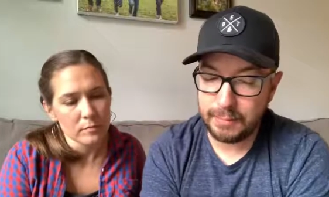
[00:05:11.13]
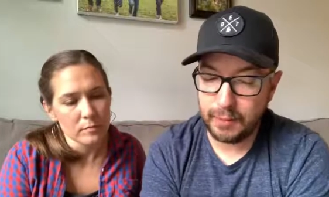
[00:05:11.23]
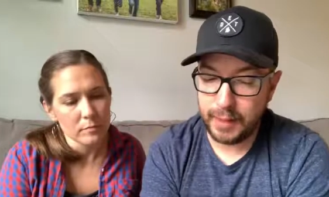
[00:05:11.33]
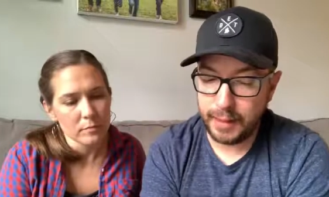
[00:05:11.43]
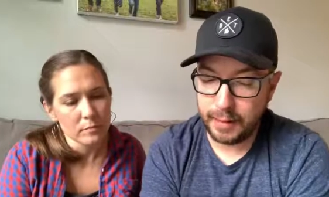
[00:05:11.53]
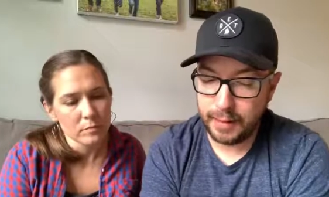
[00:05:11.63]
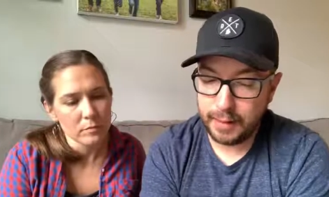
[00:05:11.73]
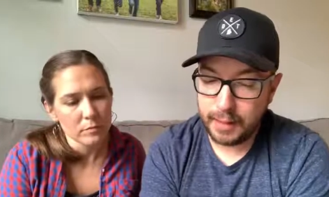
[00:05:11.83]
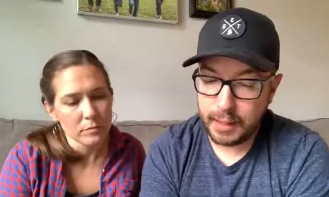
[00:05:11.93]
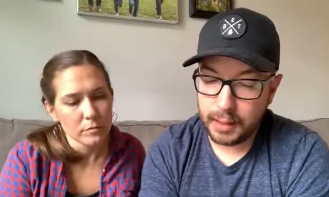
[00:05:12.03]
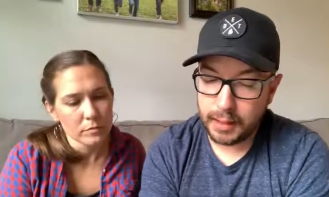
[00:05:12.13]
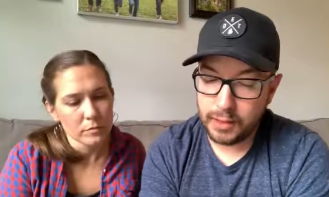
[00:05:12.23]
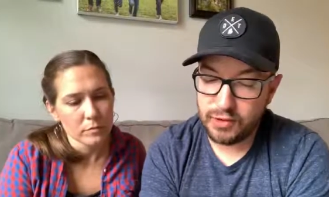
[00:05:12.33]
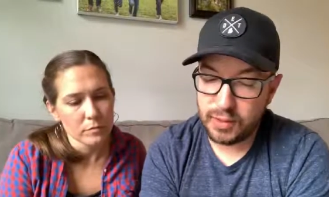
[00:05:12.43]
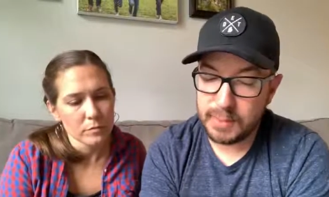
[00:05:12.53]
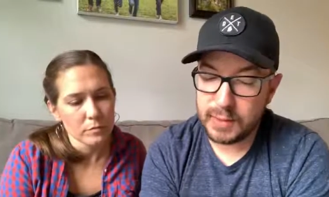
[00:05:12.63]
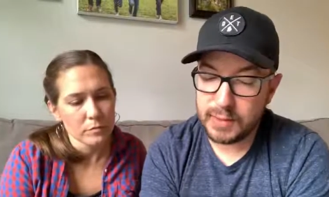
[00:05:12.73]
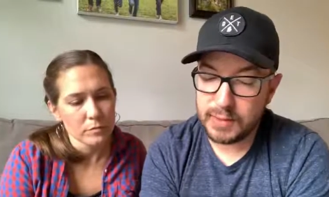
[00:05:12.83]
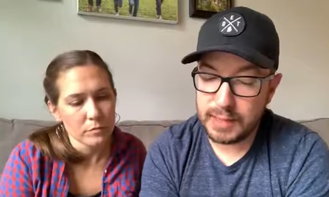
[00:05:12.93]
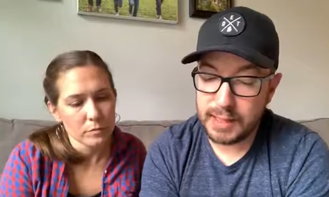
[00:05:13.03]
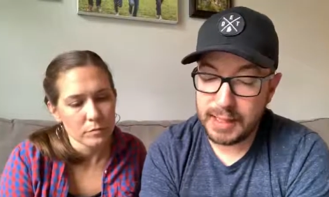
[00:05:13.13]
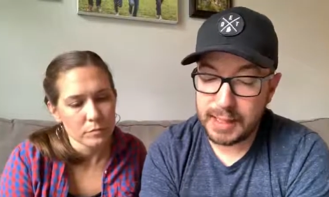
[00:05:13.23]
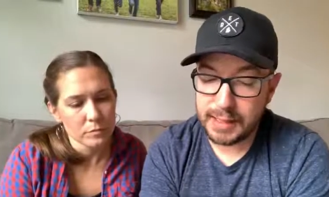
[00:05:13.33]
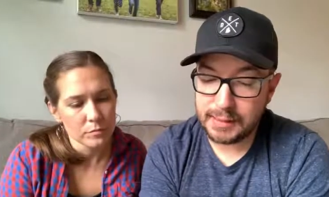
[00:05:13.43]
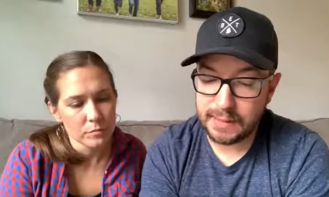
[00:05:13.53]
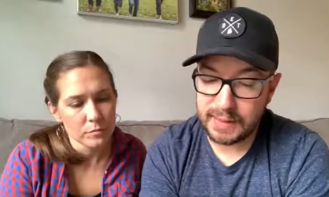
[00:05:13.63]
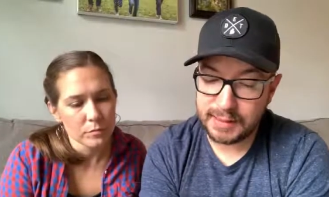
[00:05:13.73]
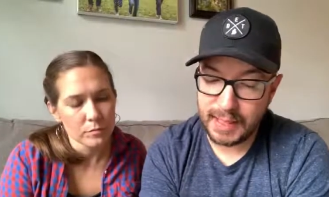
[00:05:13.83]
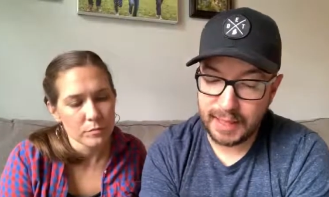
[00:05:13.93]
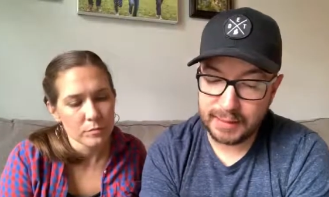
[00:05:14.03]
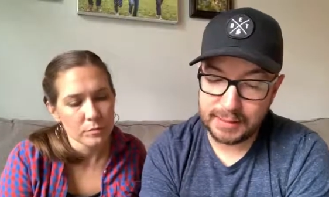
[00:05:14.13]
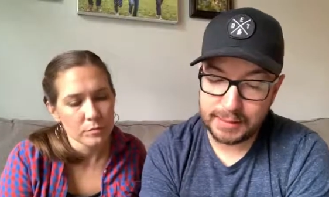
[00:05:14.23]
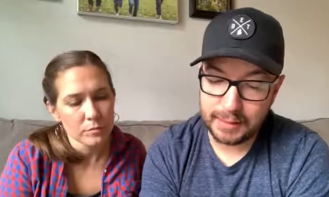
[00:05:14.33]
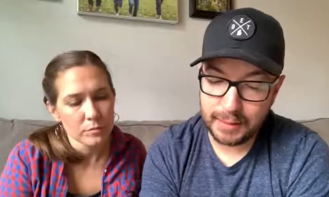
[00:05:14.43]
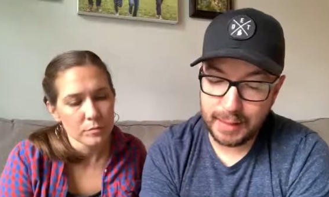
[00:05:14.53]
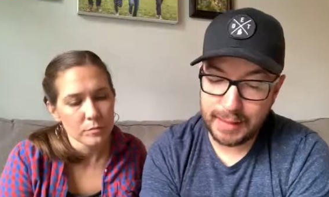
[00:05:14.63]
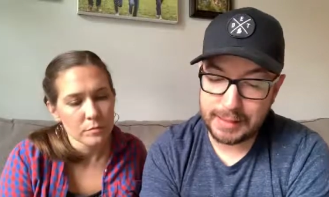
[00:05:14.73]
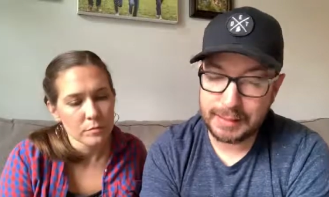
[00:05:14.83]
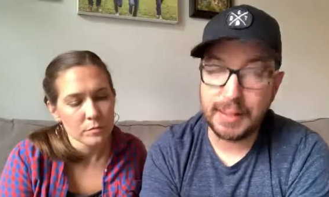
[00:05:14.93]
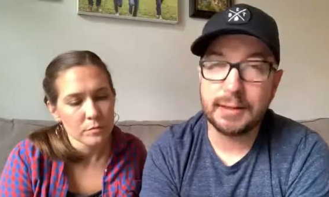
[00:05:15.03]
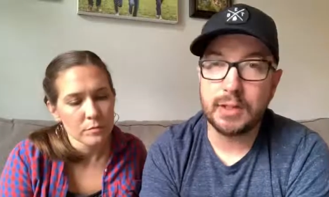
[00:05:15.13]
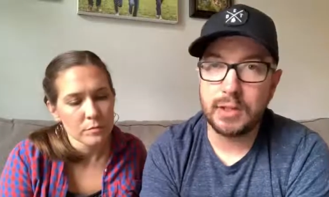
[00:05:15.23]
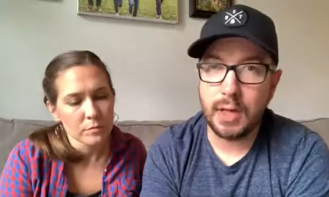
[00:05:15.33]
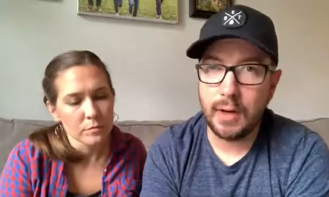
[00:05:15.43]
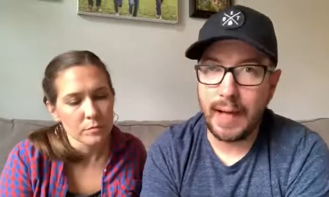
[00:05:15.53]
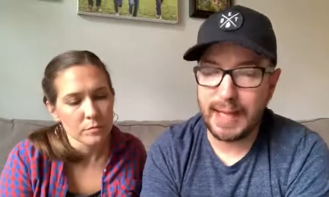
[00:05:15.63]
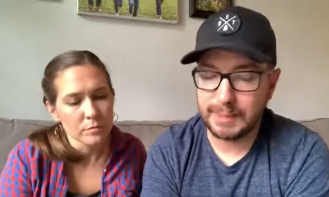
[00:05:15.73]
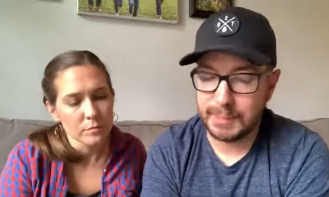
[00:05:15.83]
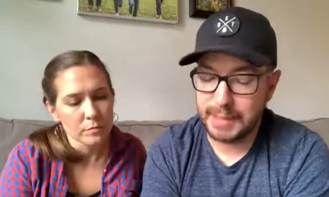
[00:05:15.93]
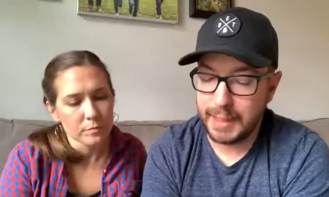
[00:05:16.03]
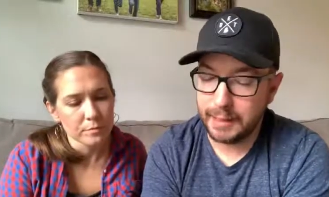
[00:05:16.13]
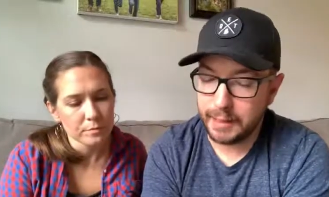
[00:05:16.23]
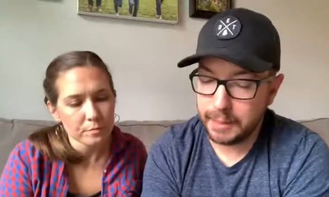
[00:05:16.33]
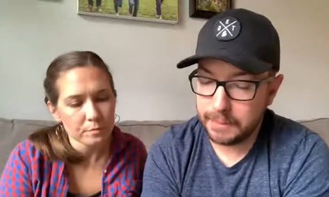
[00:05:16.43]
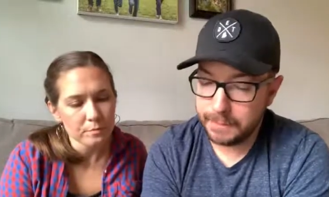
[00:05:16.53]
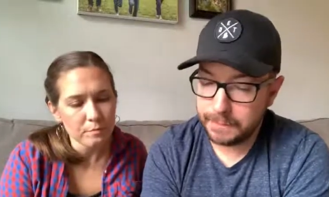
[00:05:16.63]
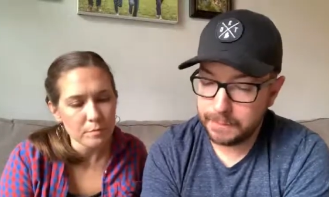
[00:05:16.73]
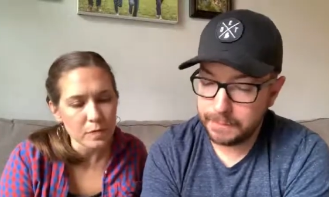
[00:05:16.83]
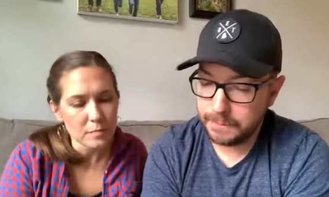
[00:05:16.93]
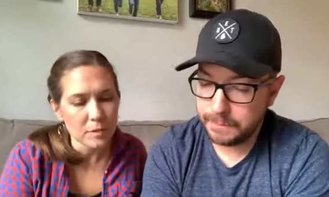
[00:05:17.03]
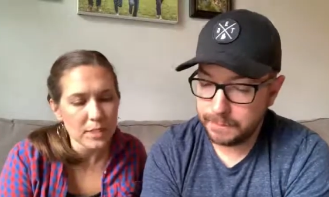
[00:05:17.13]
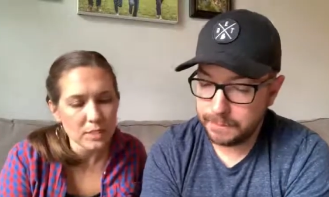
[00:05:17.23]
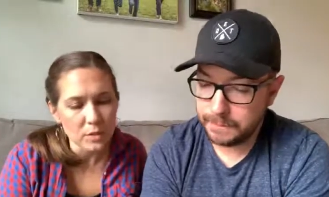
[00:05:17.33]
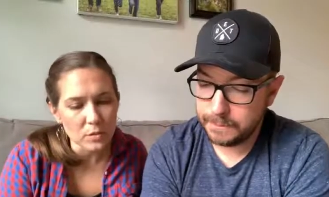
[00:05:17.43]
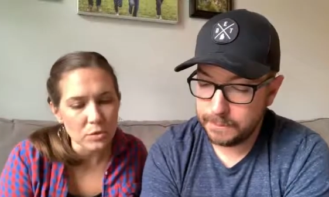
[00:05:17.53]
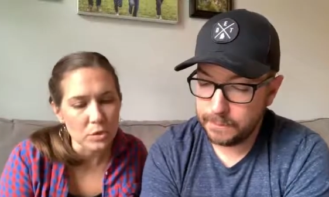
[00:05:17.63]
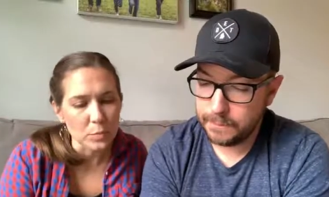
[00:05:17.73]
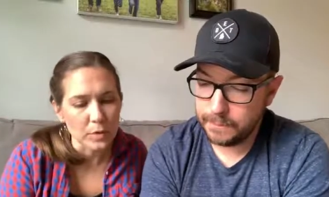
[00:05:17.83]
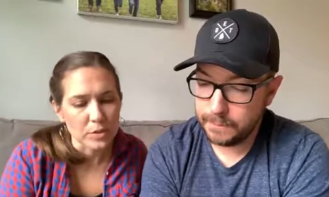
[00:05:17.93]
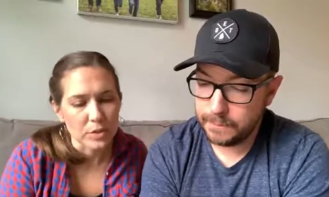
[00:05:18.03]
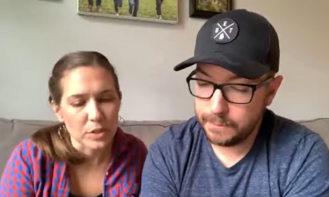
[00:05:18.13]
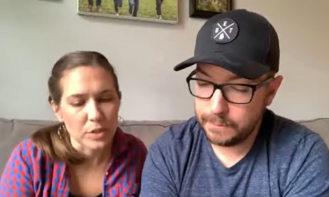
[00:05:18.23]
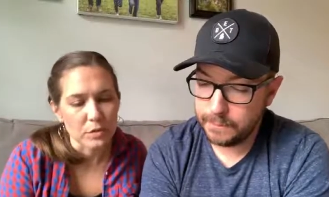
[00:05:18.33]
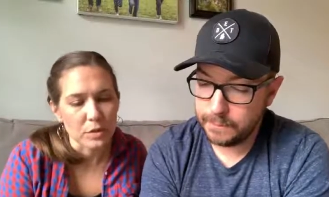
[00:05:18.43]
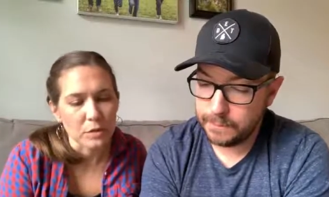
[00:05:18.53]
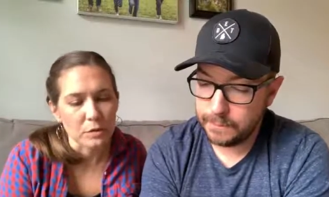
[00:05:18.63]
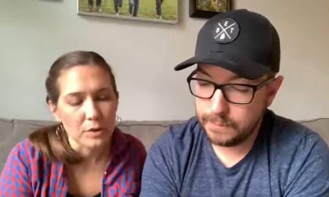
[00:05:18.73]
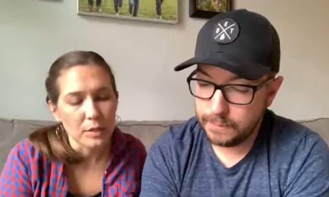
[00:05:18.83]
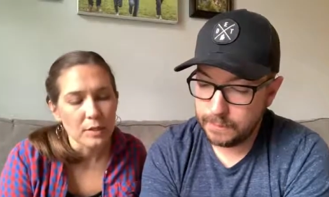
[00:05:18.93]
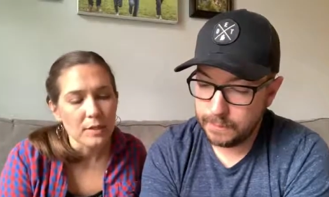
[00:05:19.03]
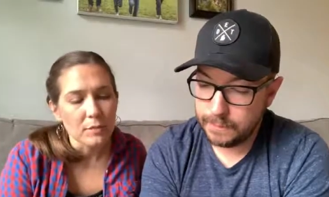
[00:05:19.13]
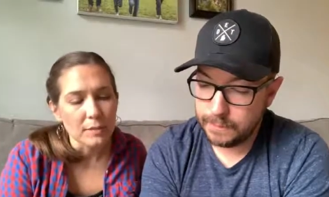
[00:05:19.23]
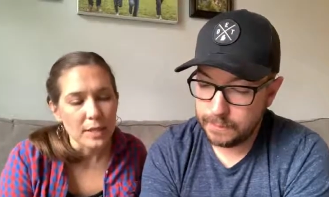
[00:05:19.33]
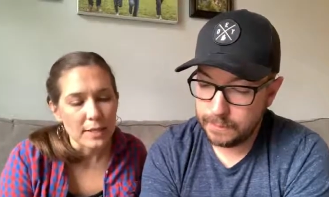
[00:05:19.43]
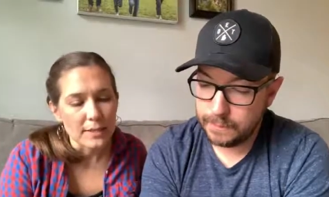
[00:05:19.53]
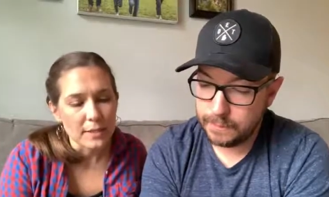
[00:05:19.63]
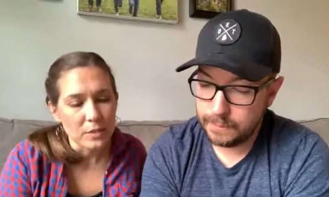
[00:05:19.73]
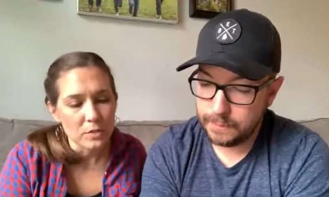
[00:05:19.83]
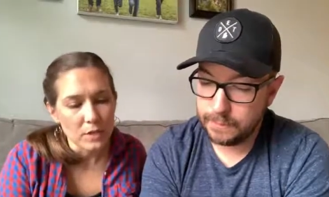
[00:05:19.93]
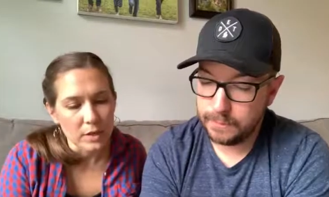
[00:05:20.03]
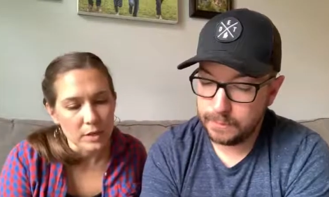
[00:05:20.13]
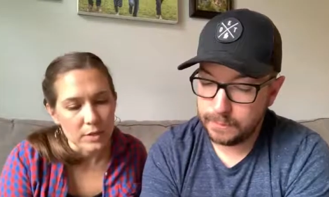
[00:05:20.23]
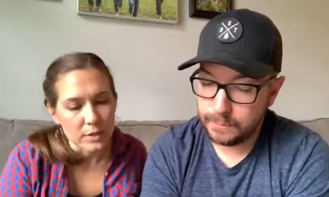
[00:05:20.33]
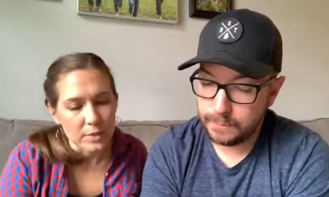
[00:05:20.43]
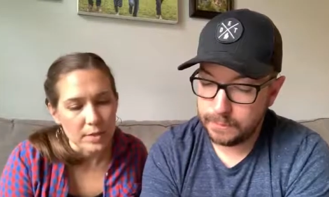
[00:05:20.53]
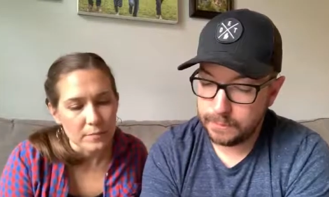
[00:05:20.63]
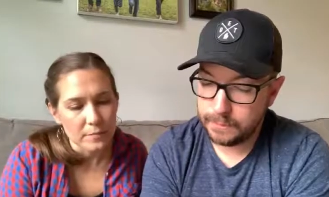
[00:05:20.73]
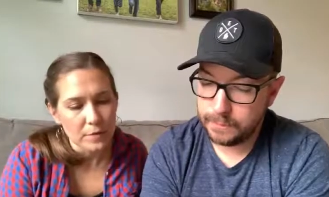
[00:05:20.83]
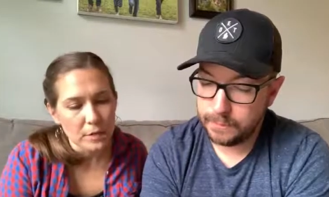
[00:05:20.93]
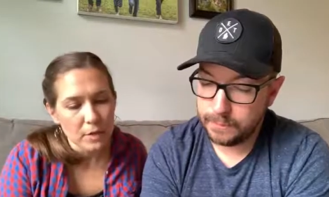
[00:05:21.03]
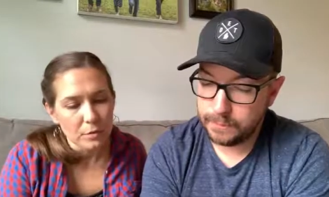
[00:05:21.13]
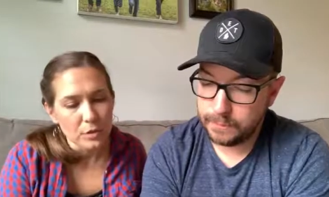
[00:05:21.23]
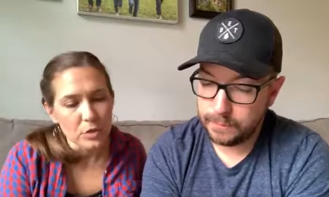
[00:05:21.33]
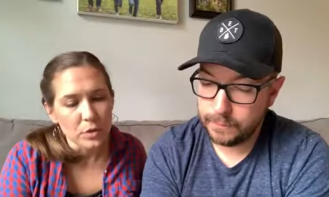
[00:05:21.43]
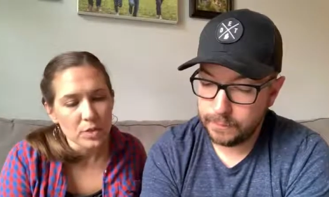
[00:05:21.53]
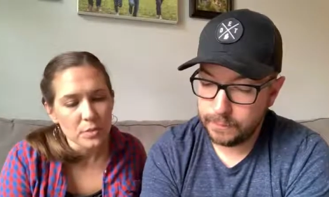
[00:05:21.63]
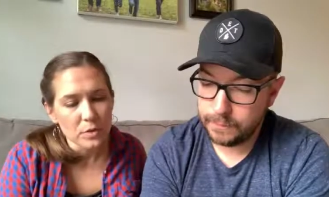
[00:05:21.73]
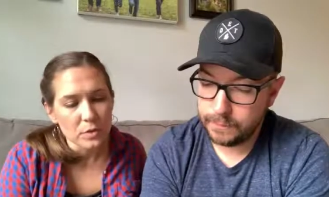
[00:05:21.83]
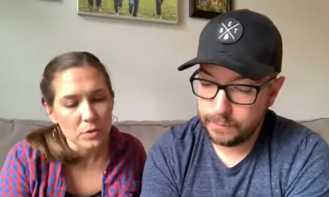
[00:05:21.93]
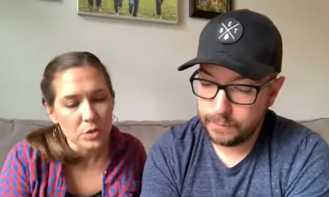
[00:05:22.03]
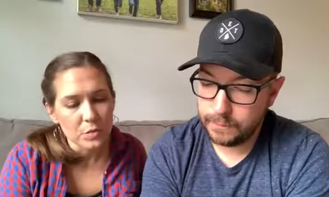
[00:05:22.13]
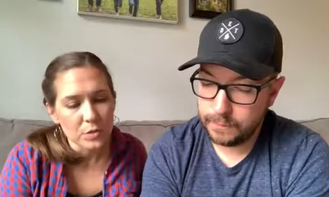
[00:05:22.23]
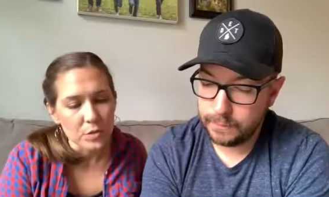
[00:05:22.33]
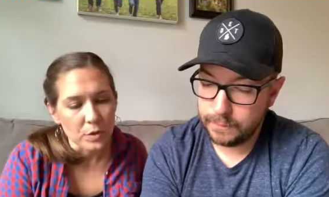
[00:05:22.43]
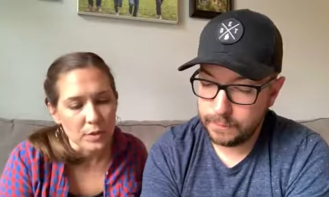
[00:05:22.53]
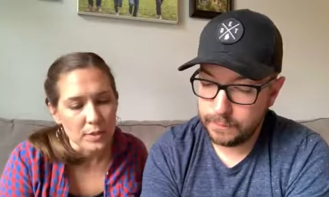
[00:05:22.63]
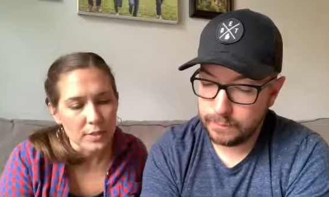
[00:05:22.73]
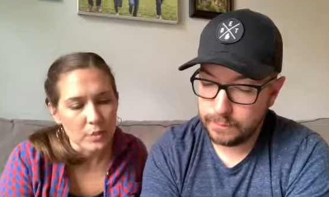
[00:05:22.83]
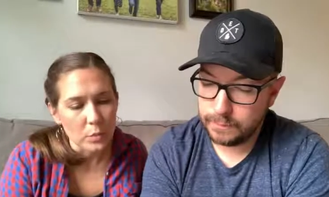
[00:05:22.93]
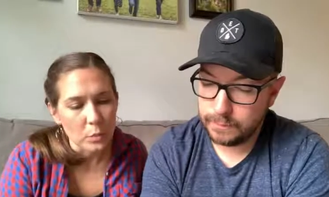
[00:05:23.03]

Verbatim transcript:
Speaker 1: prayer. Contribute to the needs of the saints and seek to show hospitality.
Speaker 2: Bless those who persecute you. Bless and do not curse them. Rejoice with those who rejoice.